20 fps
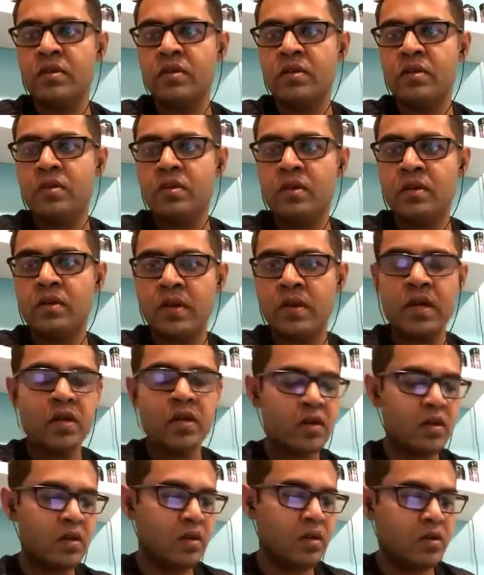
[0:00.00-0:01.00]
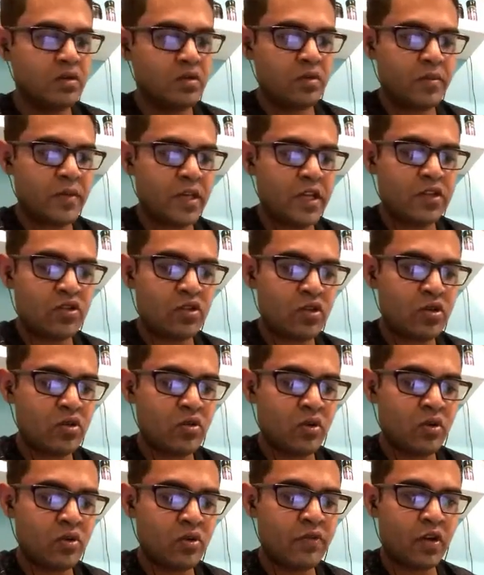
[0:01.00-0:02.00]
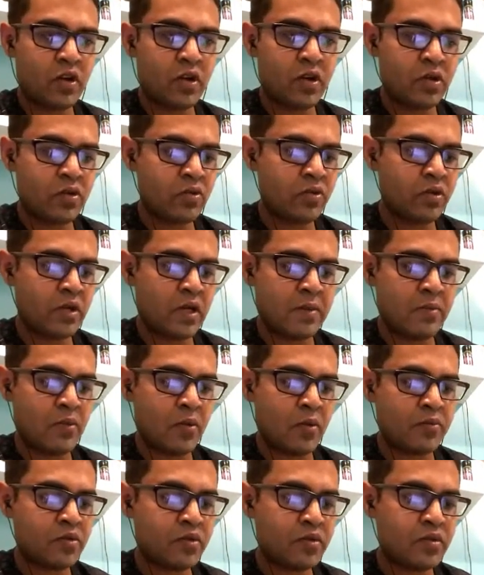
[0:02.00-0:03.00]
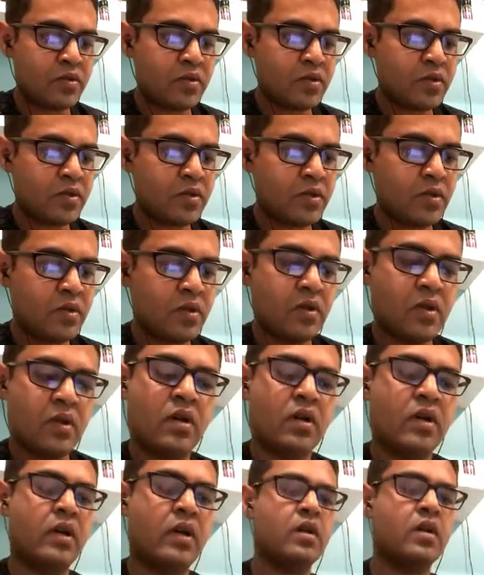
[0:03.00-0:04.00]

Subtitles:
All right. So make sure you don't fall into trap options. All right.